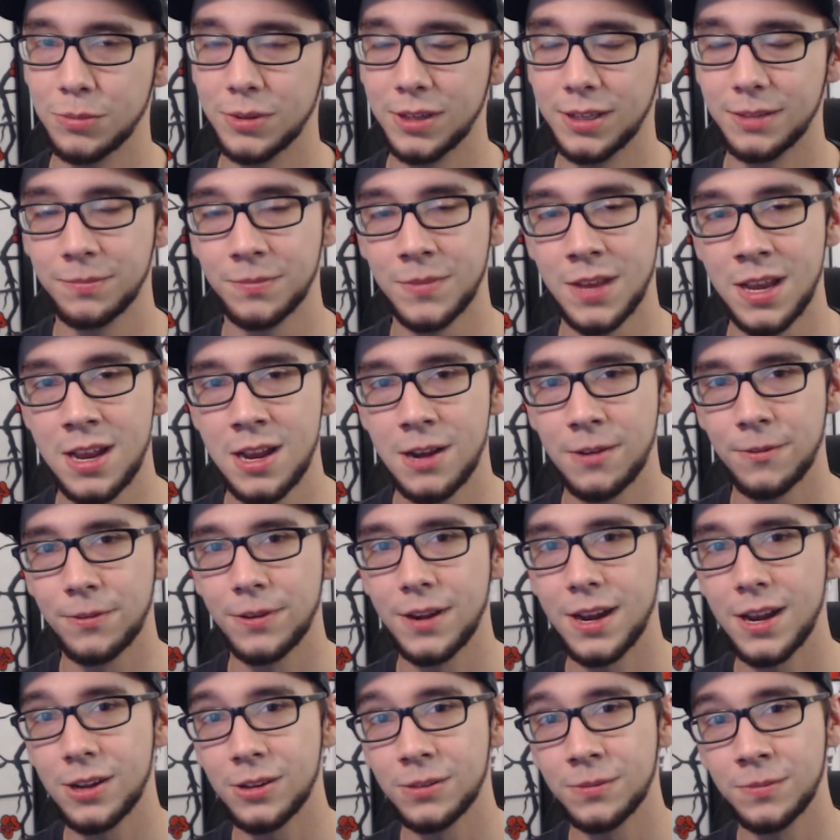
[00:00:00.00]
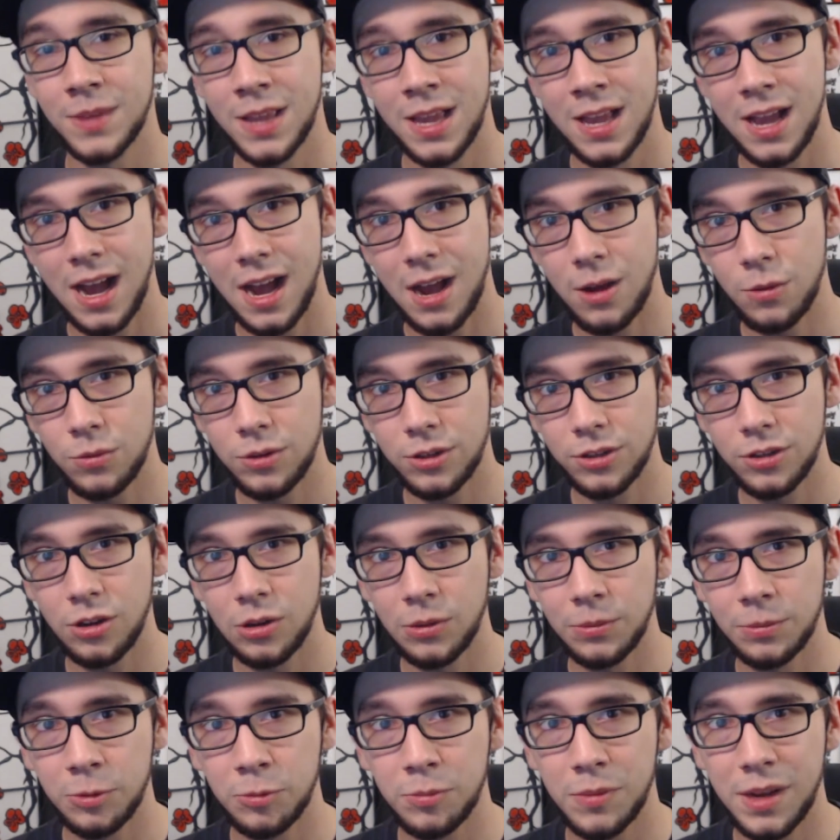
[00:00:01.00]
But for now, I want to
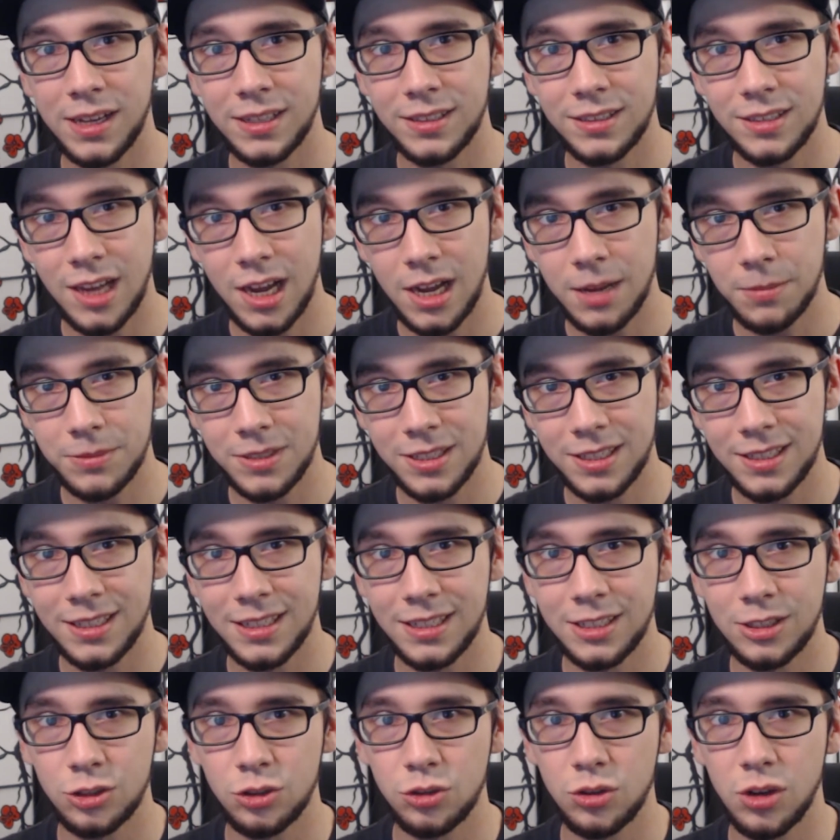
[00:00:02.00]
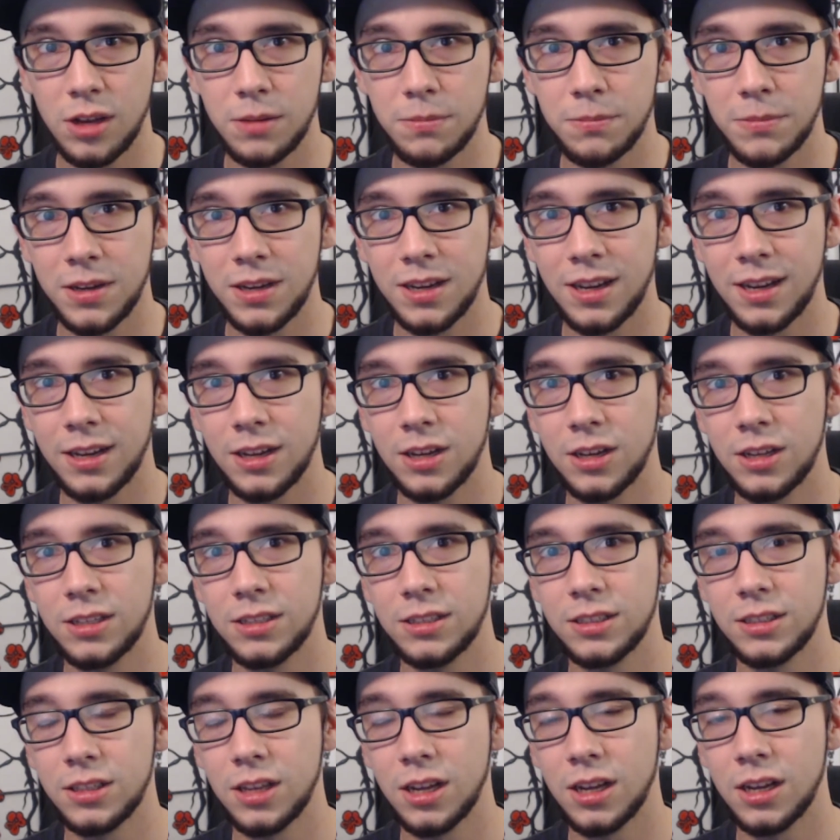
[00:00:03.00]
go over my top 10 Innistrad Midnight
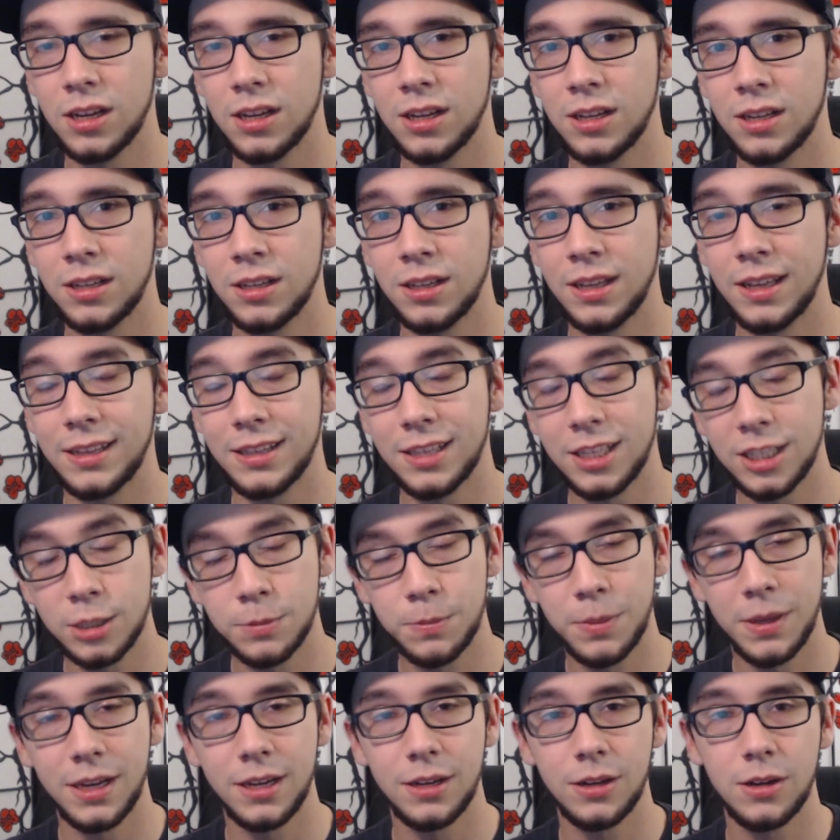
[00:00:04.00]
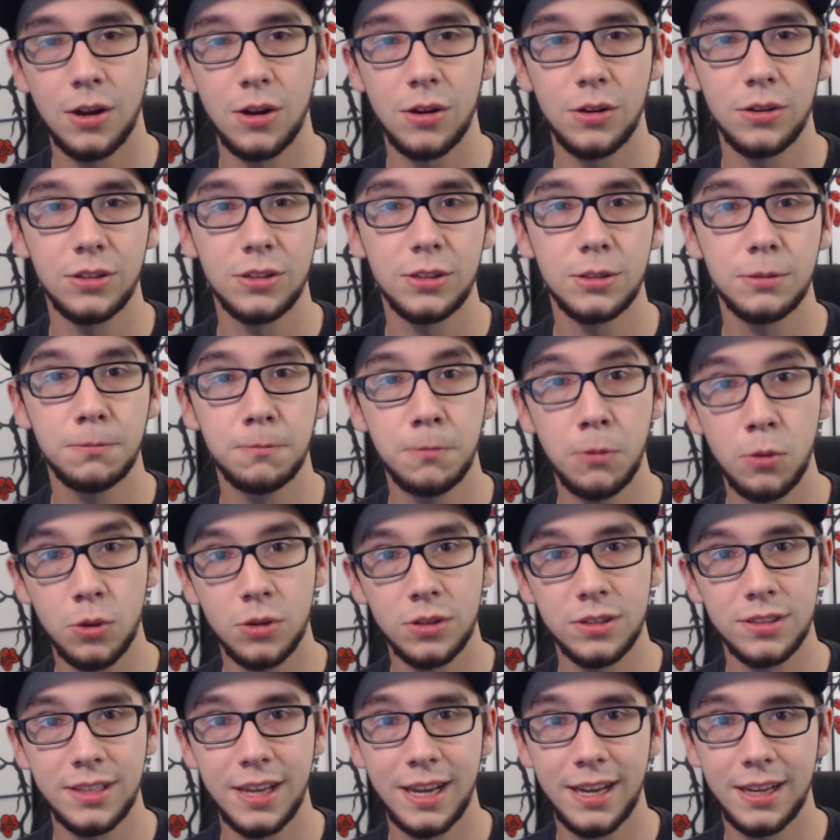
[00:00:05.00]
Hunt anticipated cards
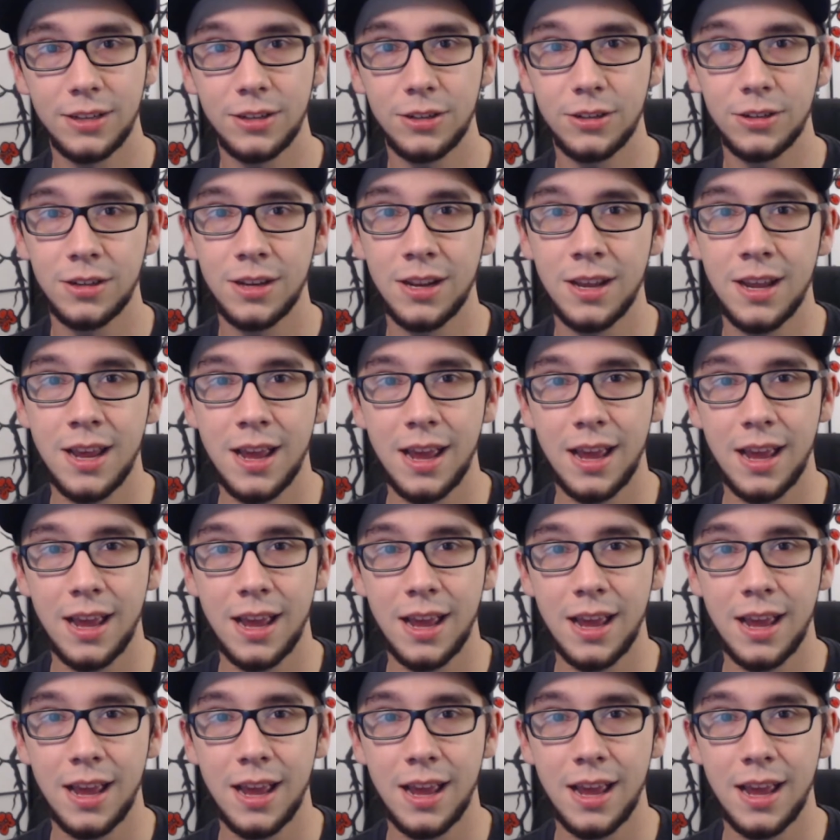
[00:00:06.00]
for standard,